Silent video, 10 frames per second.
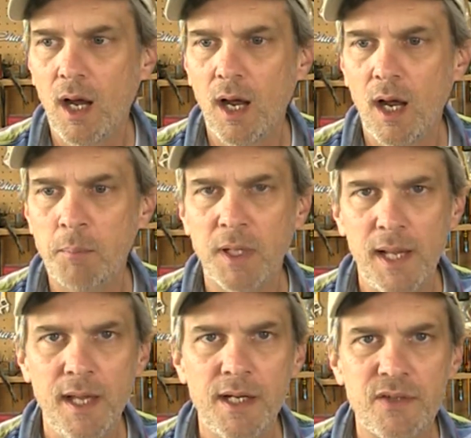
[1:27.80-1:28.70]
a
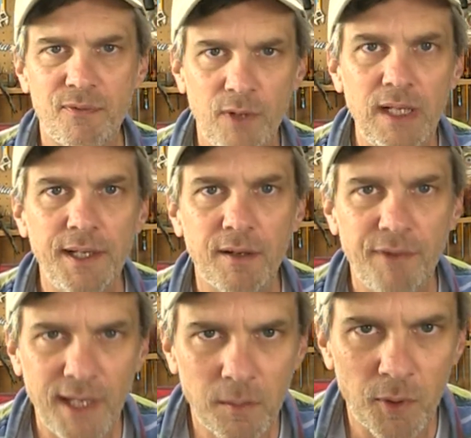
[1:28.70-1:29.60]
plan is freely
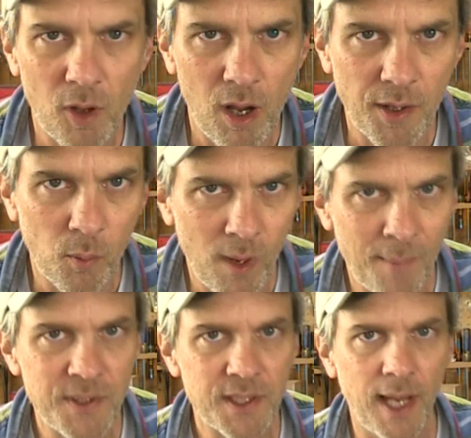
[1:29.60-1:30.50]
available on a
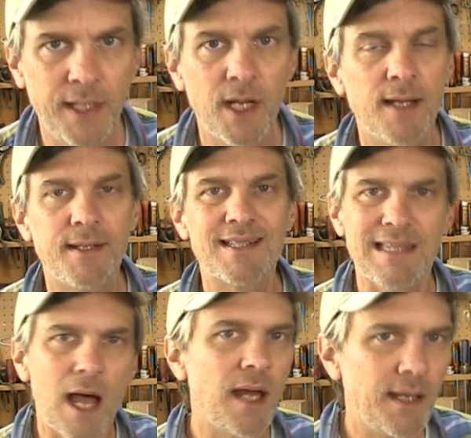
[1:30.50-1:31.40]
website, does
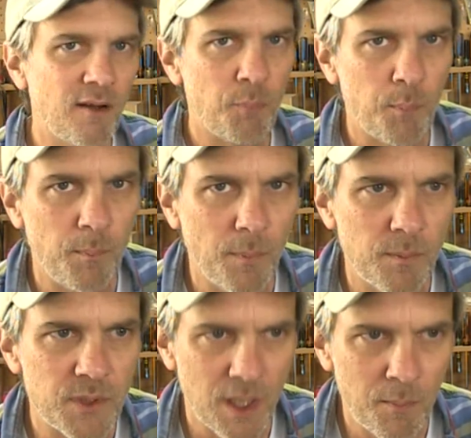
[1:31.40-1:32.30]
not give
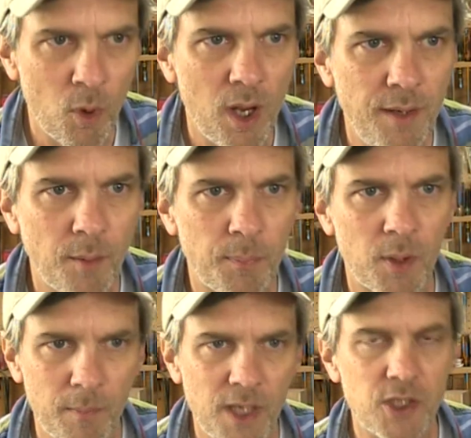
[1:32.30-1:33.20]
someone
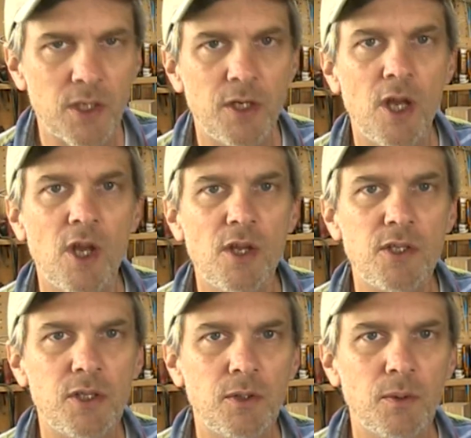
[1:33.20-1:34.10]
permission
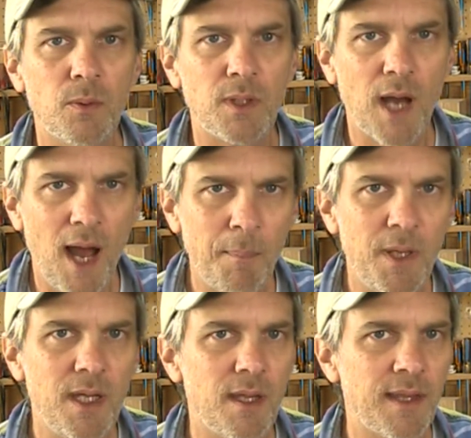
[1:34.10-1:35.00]
to
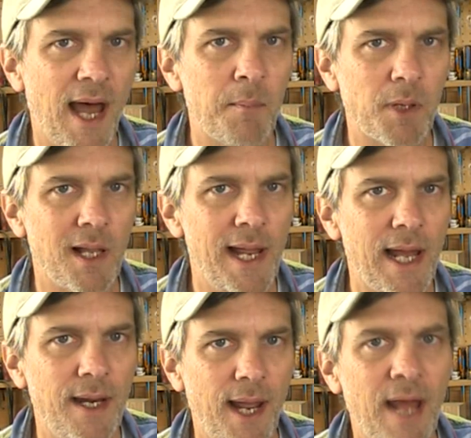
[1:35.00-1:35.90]
copy that
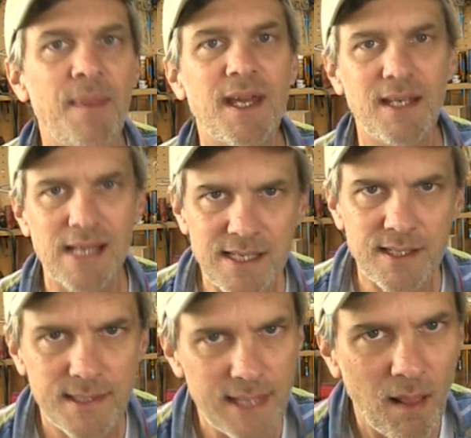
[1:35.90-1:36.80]
plan and then
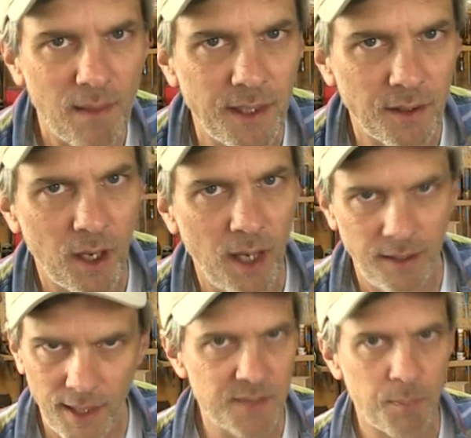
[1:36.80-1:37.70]
sell it
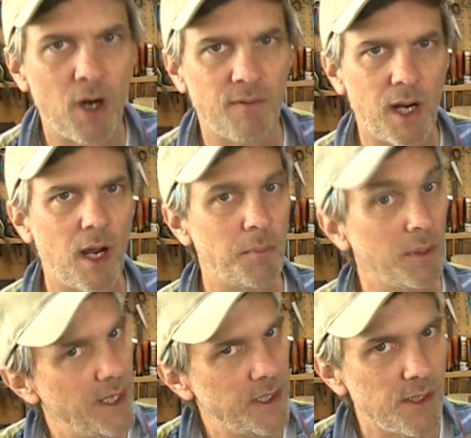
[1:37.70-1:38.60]
as part of a
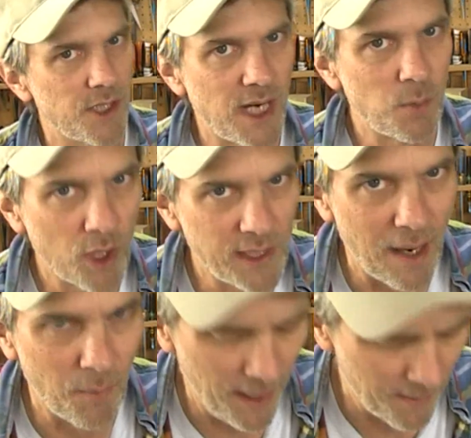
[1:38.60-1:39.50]
compilation. It just doesn't work
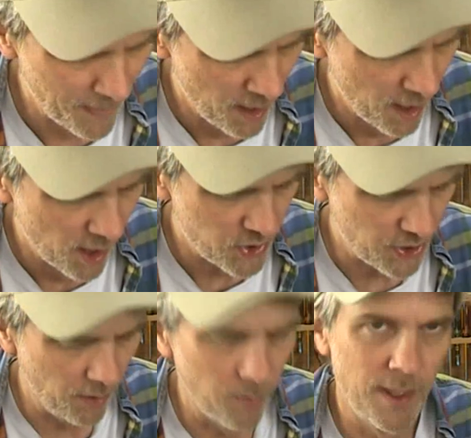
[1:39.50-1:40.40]
that way.
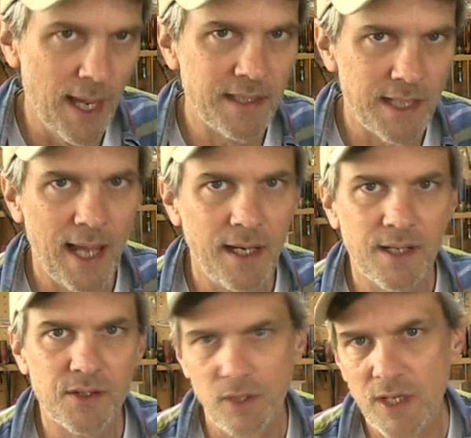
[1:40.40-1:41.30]
So yeah, Ted
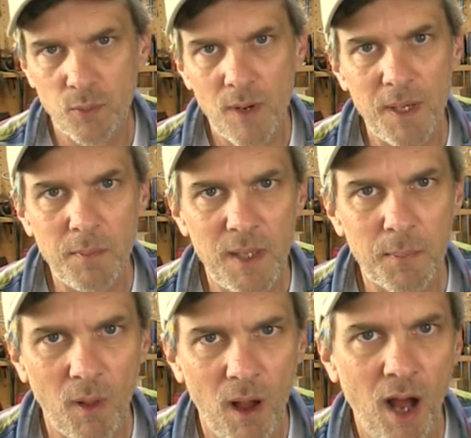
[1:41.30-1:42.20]
is ripping
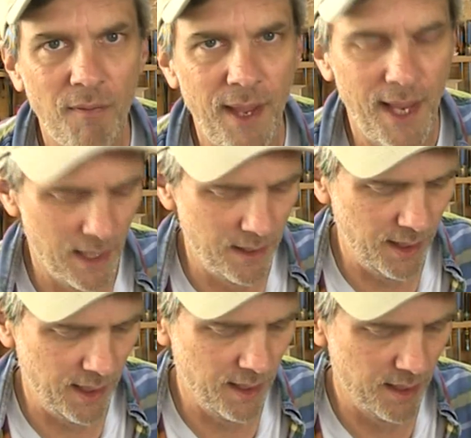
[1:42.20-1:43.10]
people off and
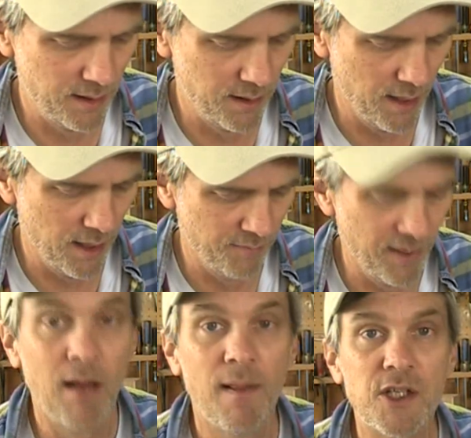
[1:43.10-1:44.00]
in
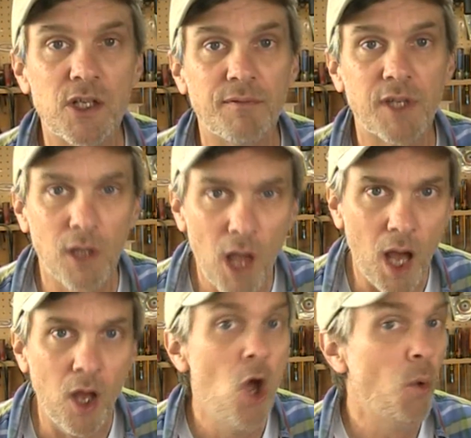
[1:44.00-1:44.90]
violation of the
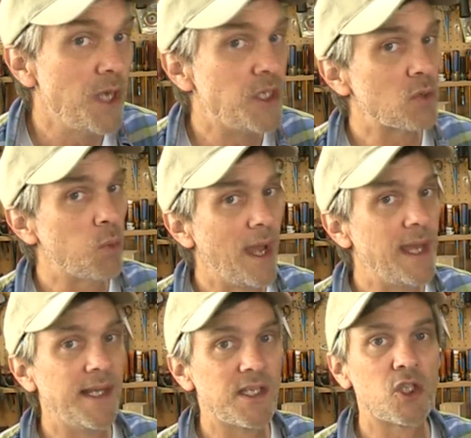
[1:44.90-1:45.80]
law, which is why
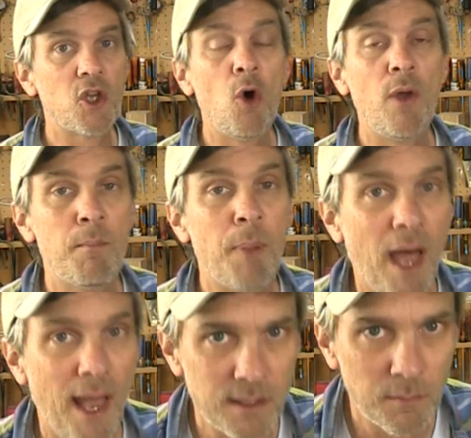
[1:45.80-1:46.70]
it is so
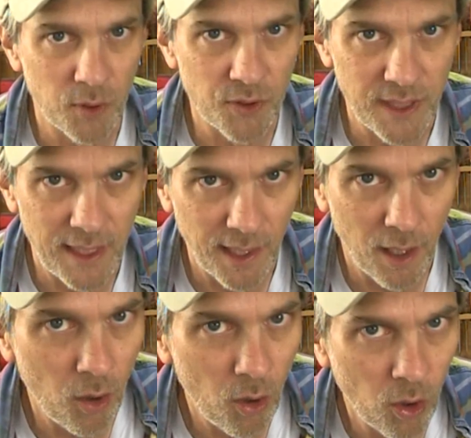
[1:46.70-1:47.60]
impossible to get
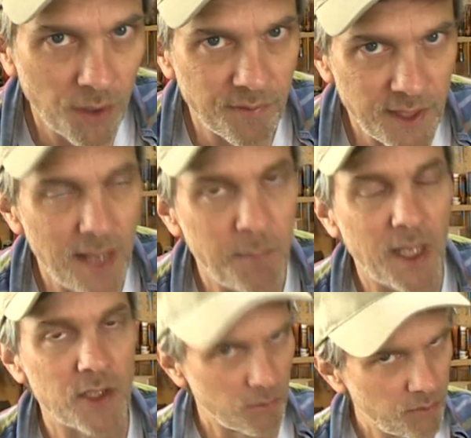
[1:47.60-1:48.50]
a hold of Ted,
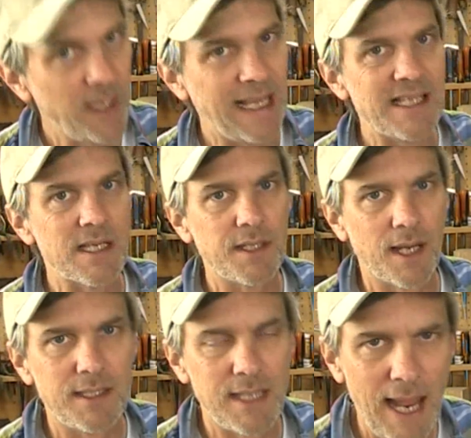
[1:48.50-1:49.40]
because there really isn't
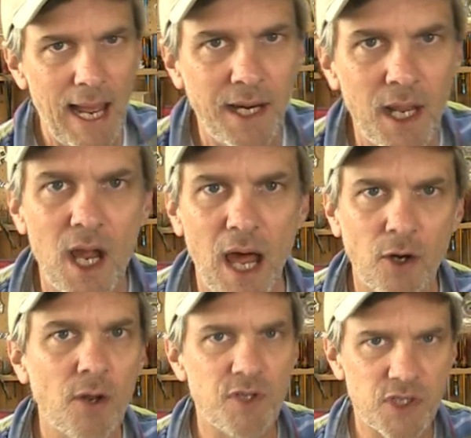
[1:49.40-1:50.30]
a Ted. I
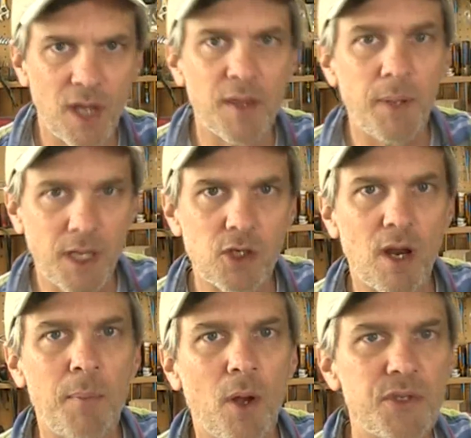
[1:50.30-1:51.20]
don't know if you saw the picture
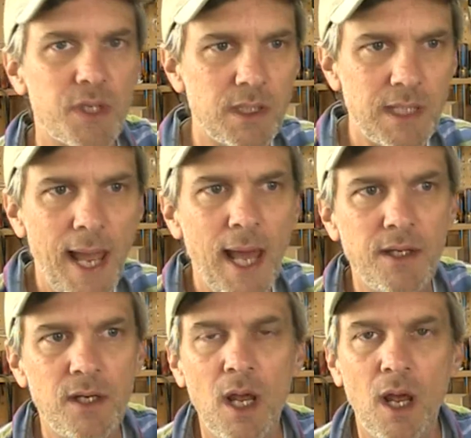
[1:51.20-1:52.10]
I posted.
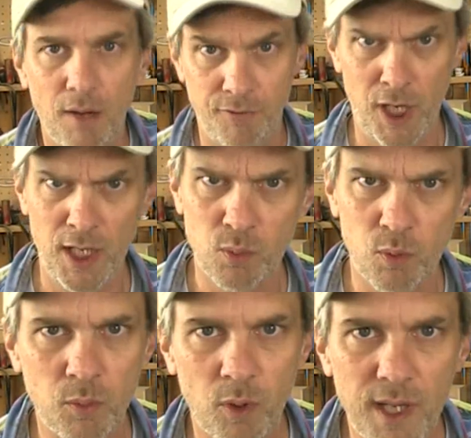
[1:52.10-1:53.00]
Ted of Ted's
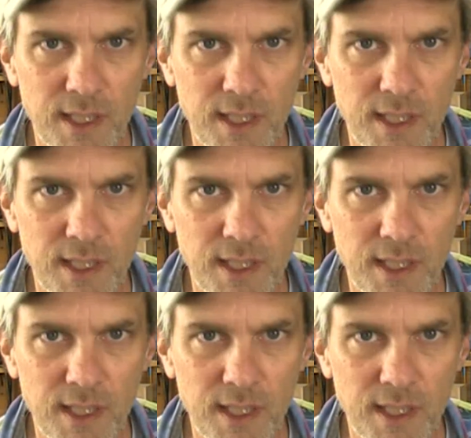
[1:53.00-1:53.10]
Woodworking,